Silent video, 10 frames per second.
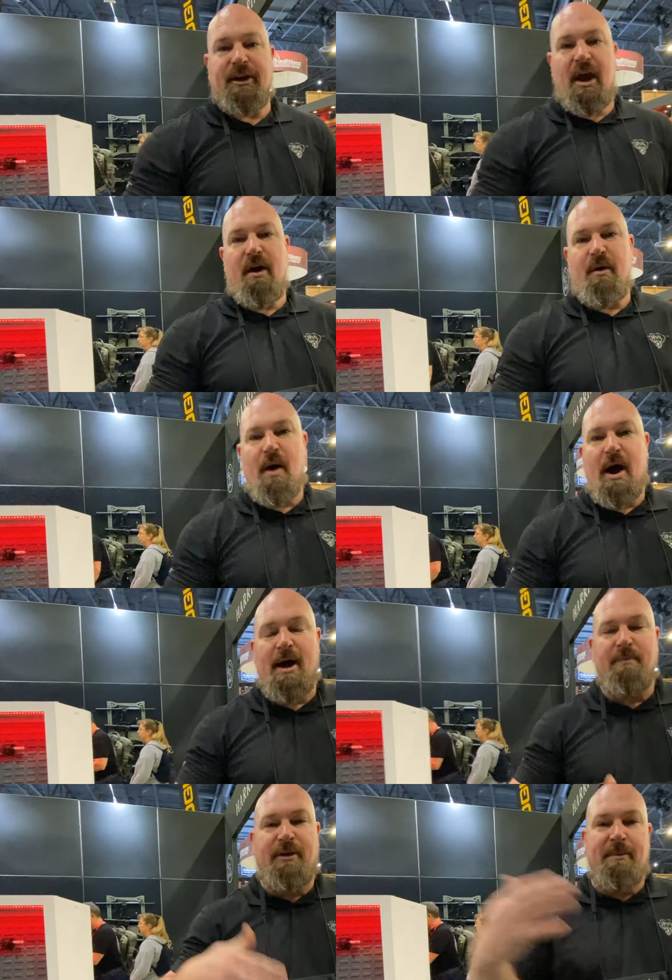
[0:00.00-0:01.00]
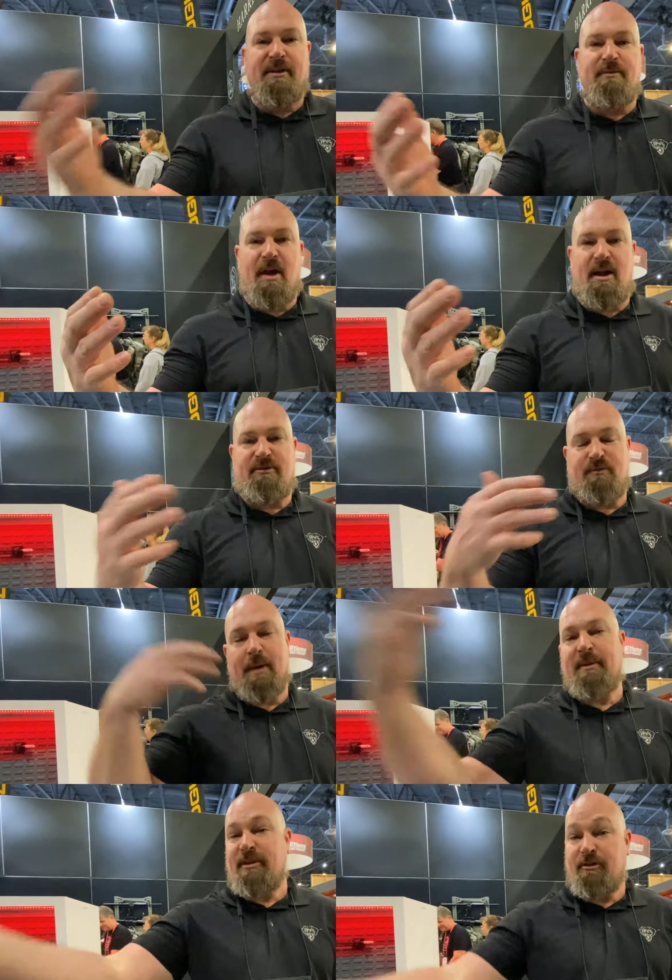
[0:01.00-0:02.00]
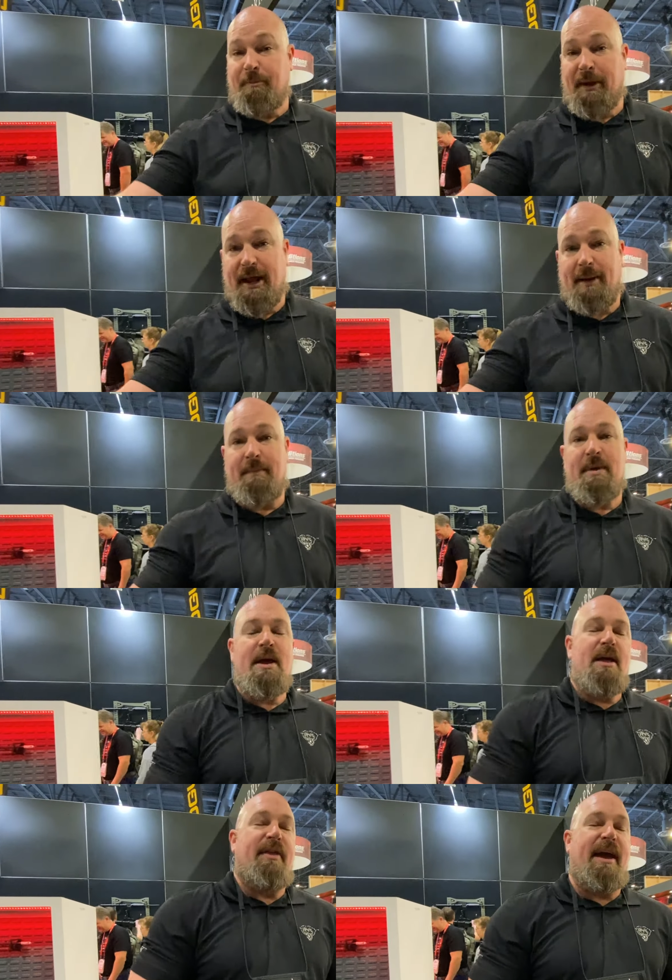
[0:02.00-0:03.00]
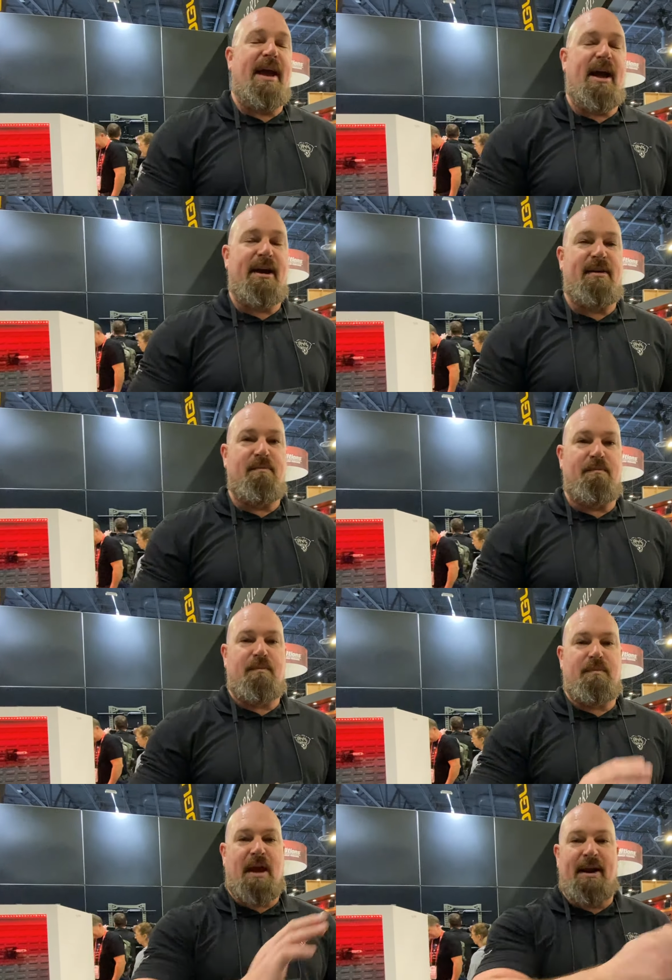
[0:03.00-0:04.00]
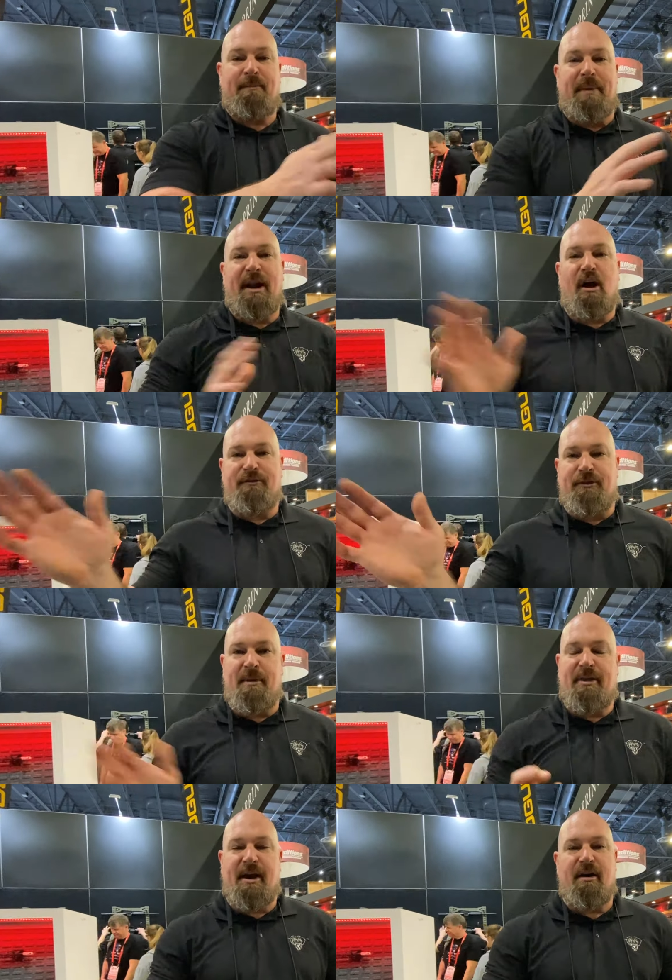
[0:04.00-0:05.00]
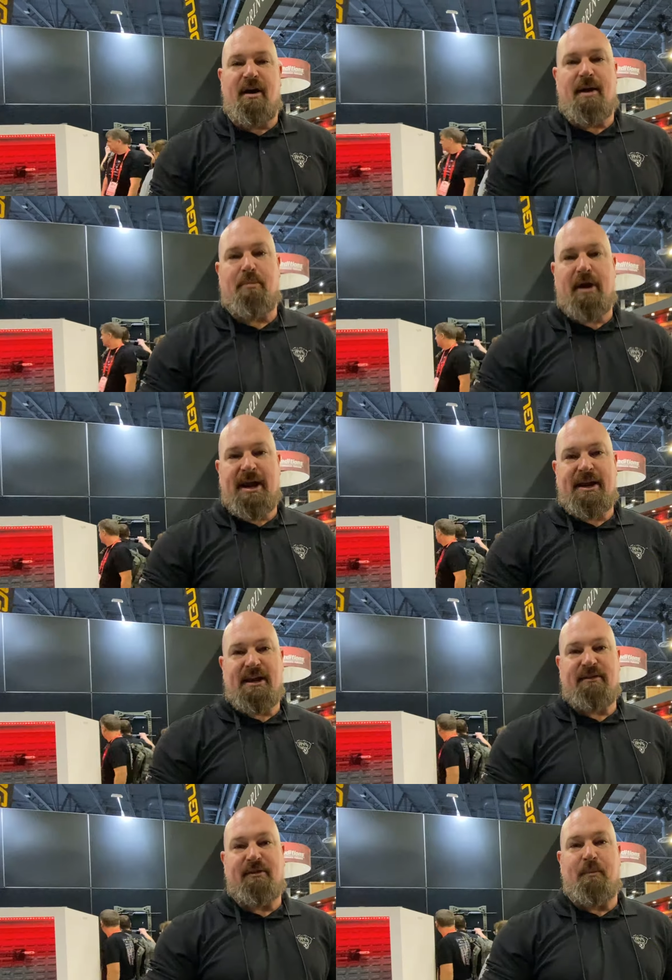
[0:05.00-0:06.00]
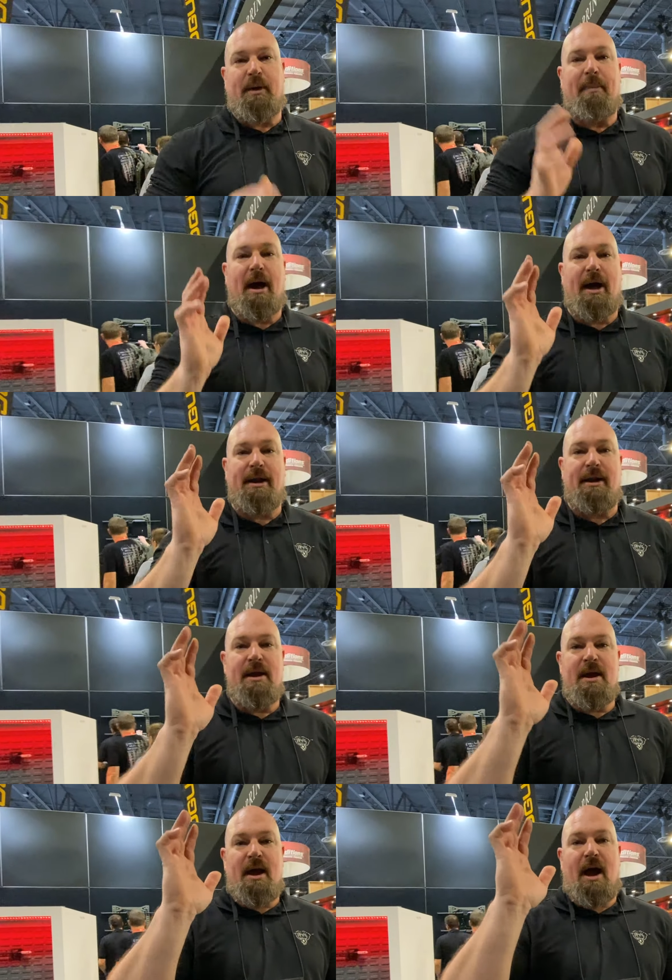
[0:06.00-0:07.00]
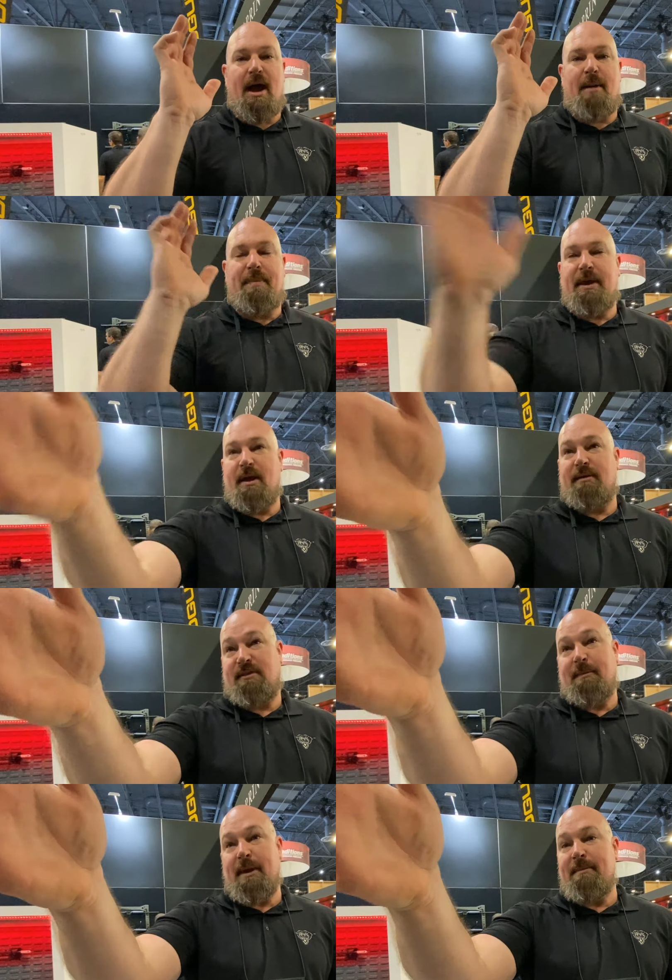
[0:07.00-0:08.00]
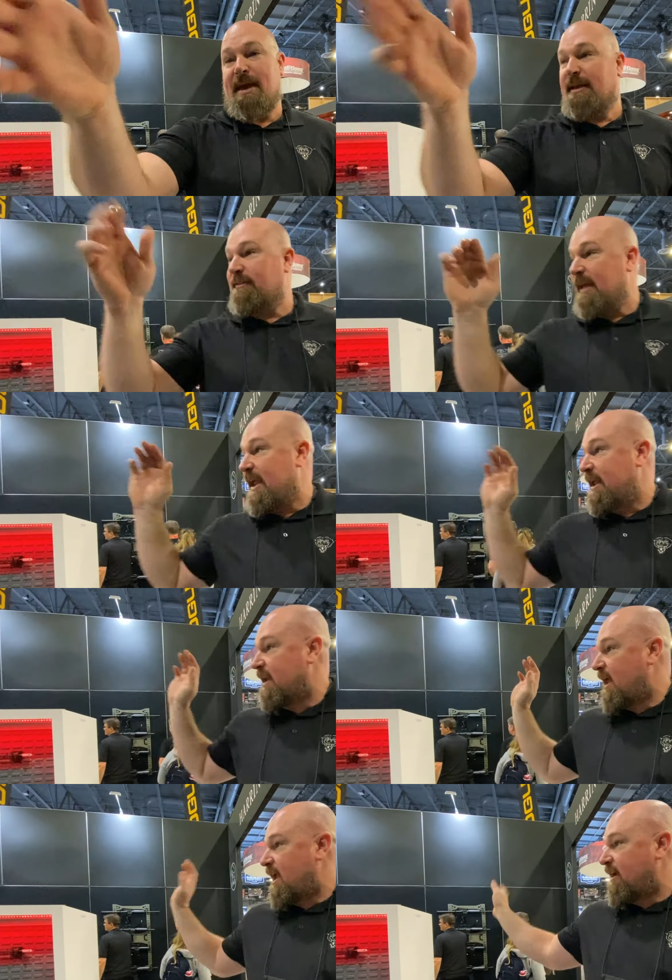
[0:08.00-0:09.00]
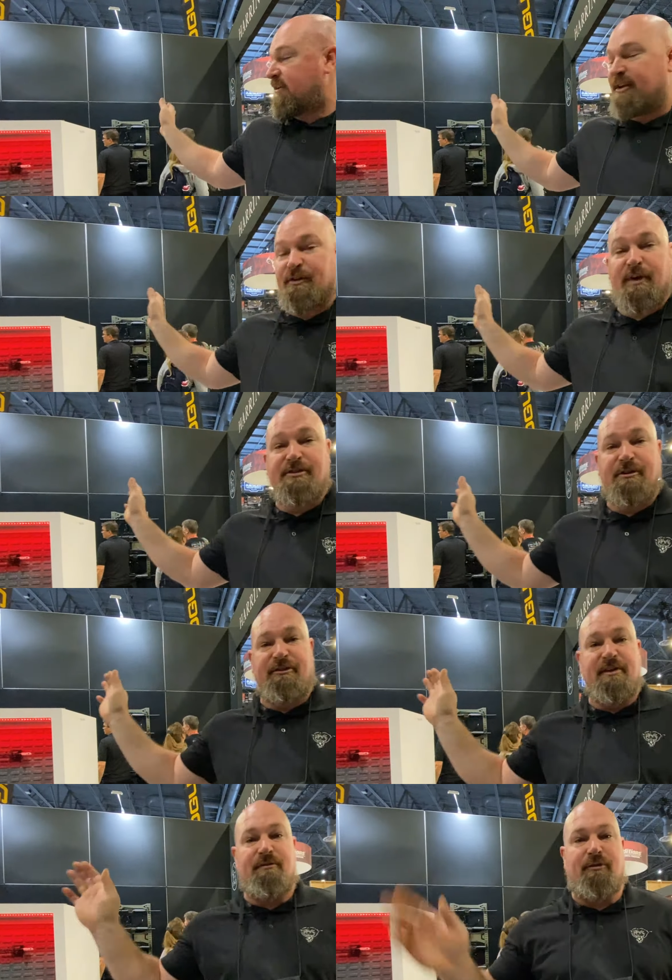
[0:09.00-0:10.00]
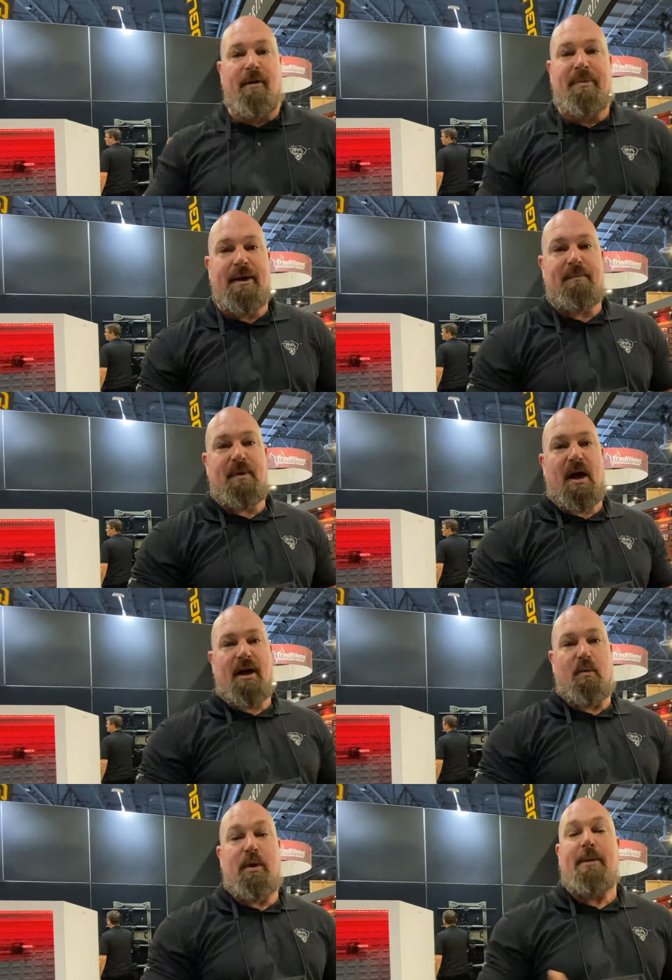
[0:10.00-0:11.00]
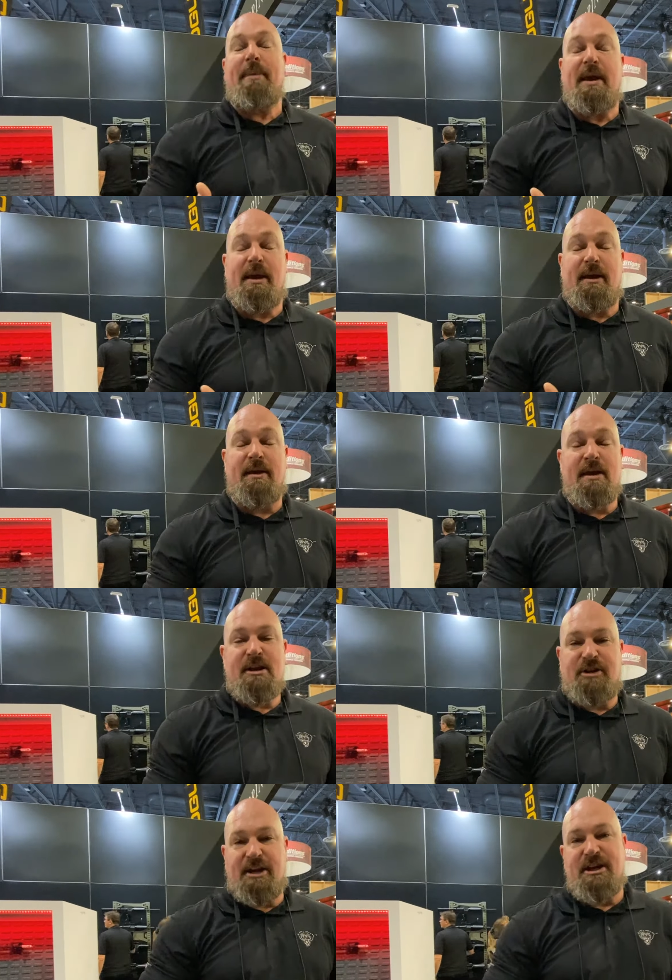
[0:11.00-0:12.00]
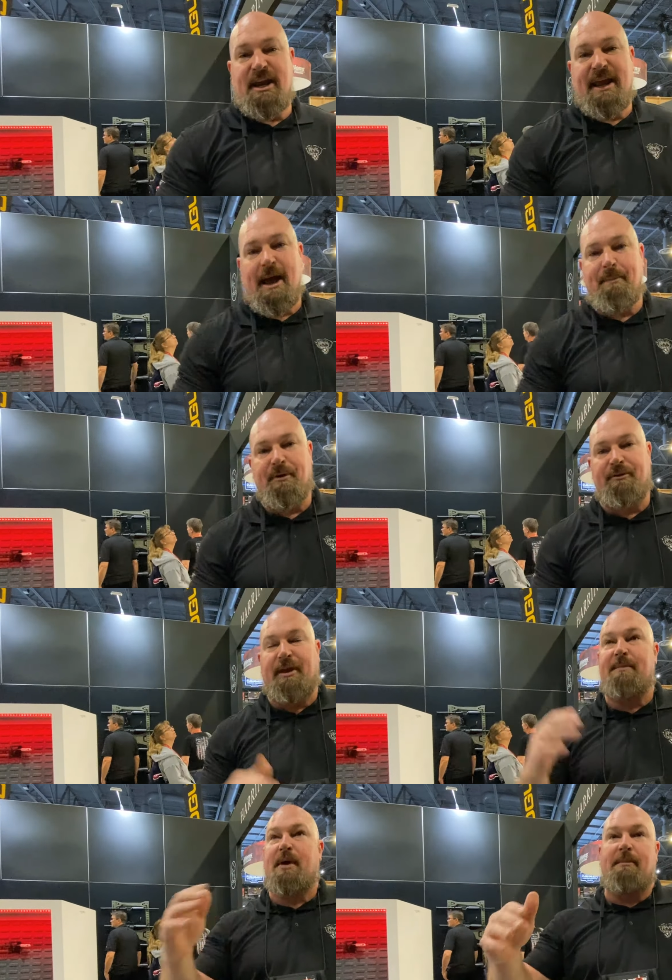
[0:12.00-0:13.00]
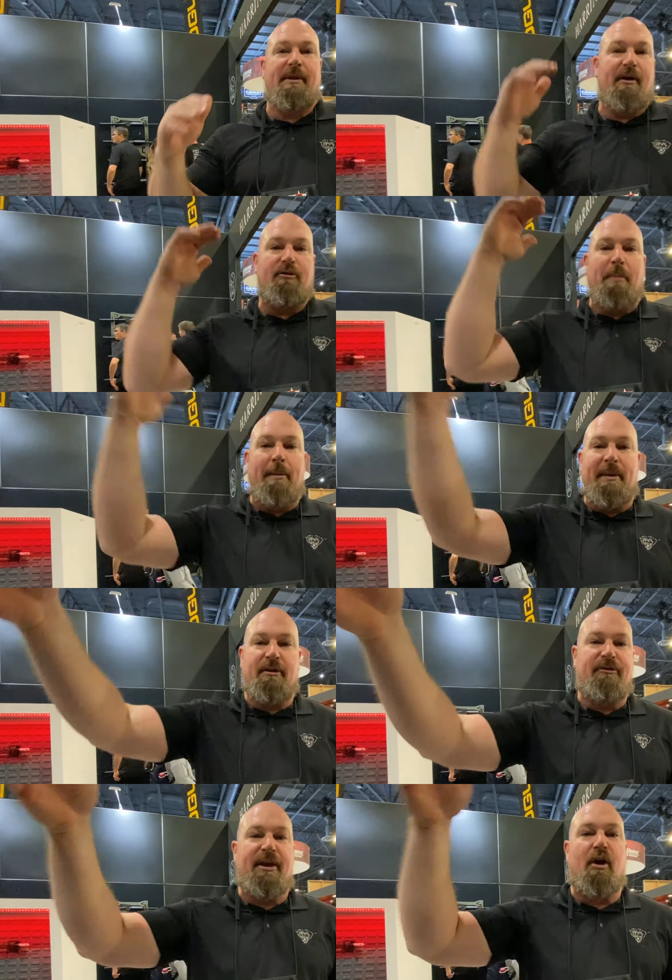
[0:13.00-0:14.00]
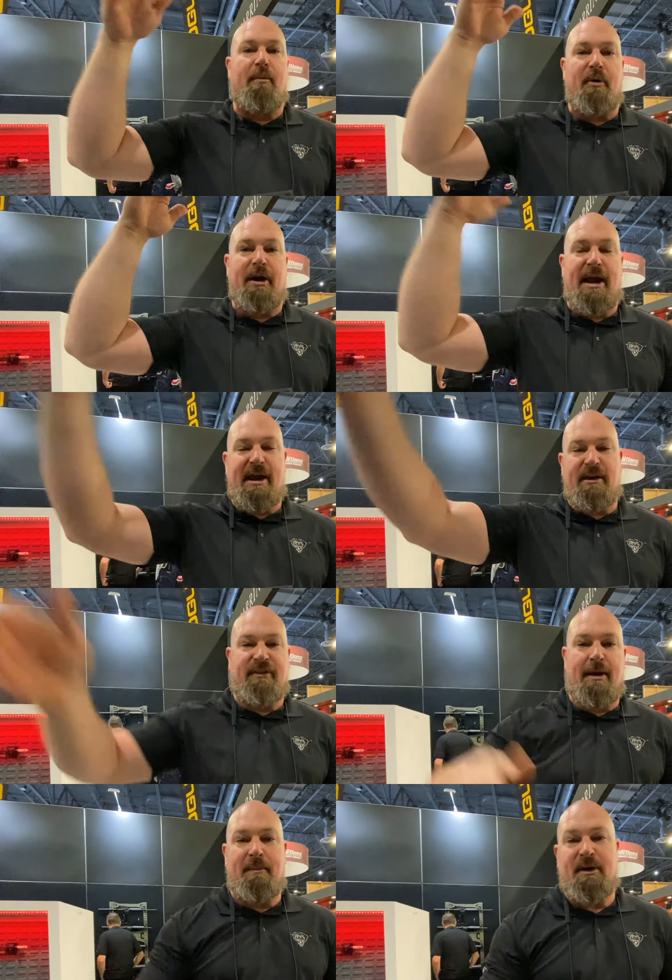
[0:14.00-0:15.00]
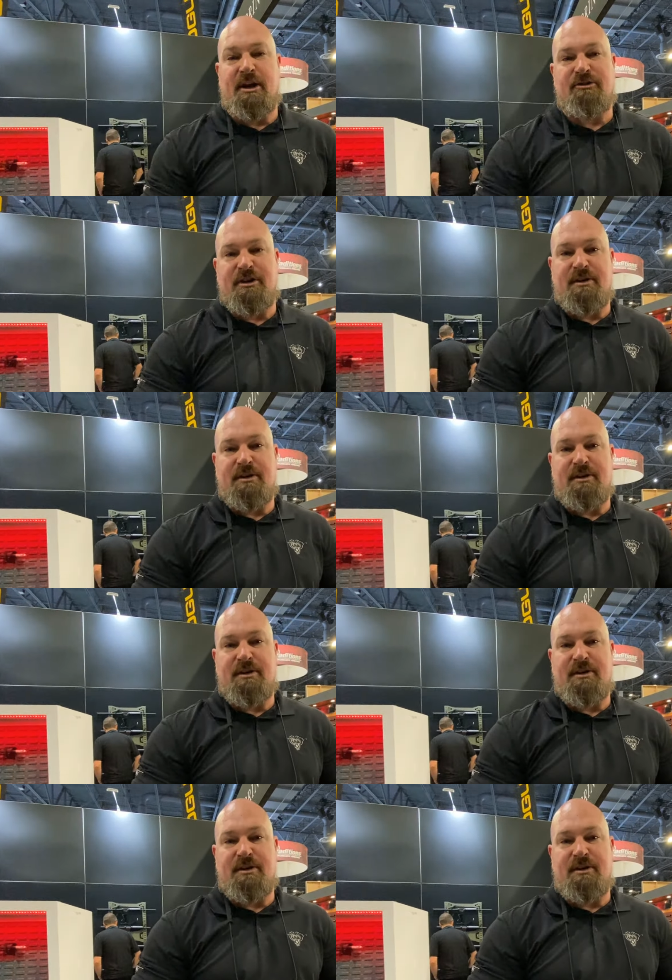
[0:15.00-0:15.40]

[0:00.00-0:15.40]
ago, mm -hmm. um, Deming, mm-hmm. uh, Remington split up. Mm -hmm. They uh, kind of bit off some of their uh, brandings, and we bought... Mm -hmm uh, uh DPMS and Harrington and Richardson from them. Uh, we being JJE Capital, same company that owns Palmetto State Armory, AAC Ammunition,